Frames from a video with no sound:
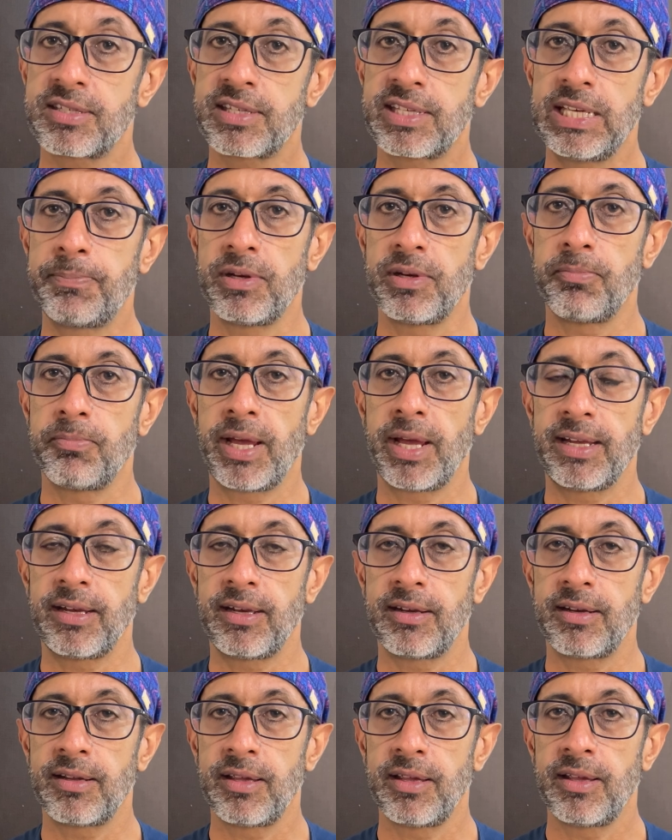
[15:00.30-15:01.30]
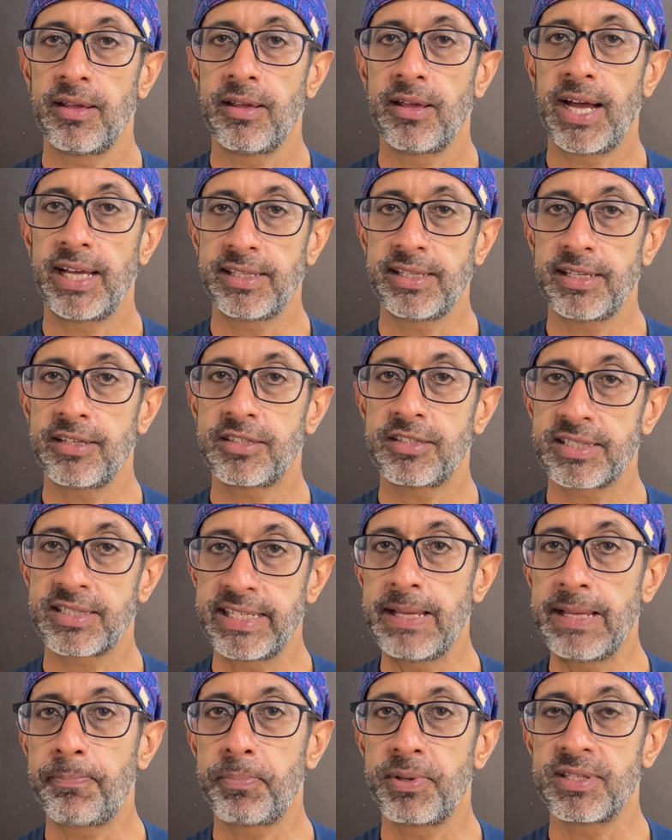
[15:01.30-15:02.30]
keep in mind. I think
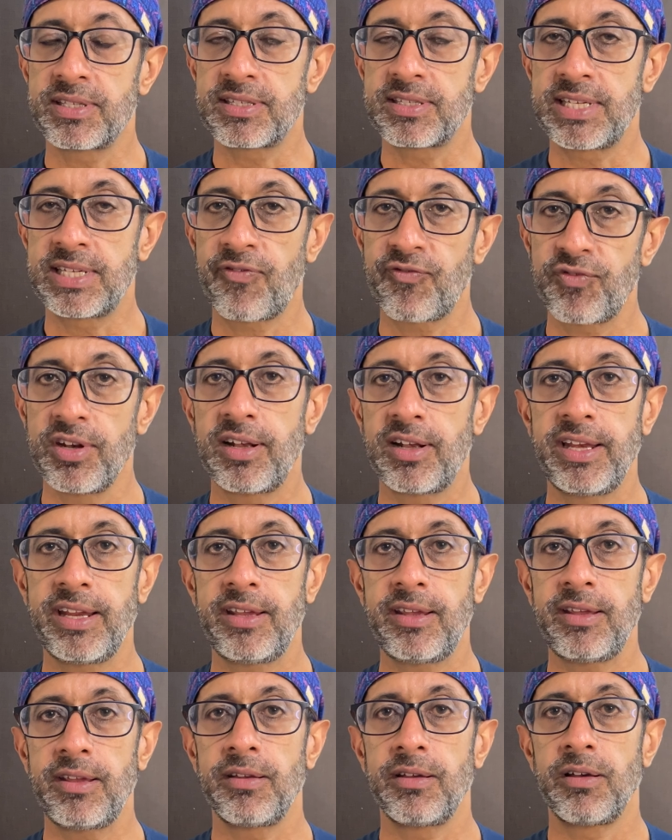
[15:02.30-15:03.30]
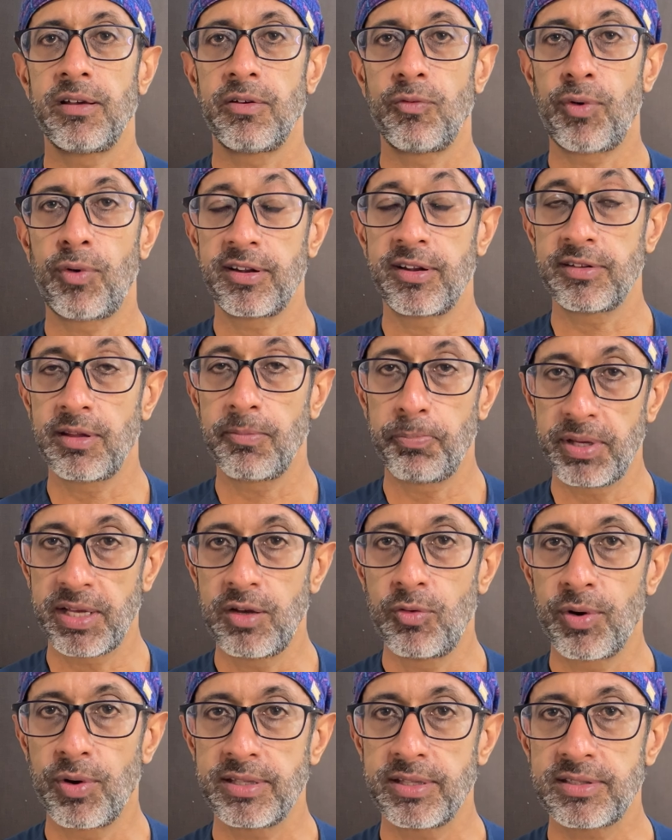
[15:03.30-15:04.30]
sleep is definitely one of the
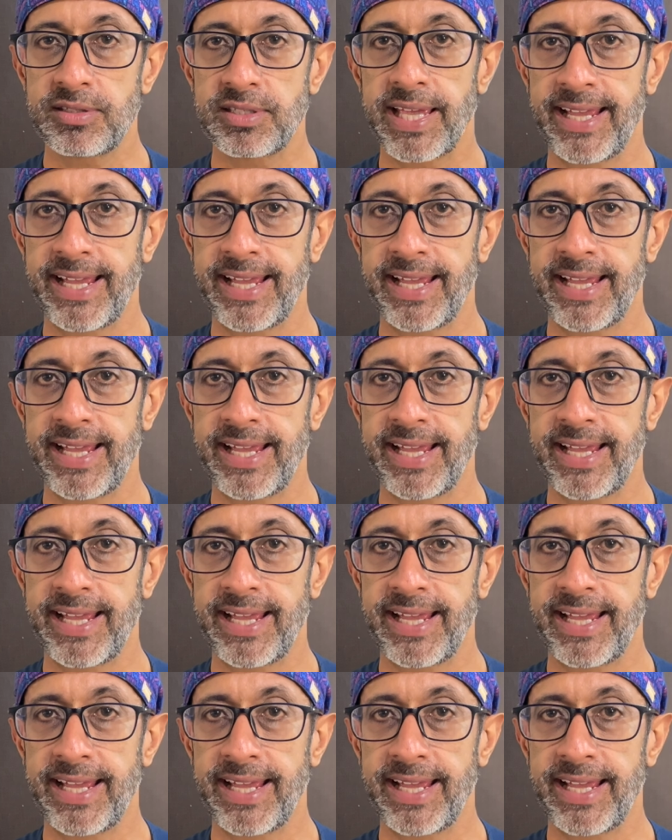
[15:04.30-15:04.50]
big ones,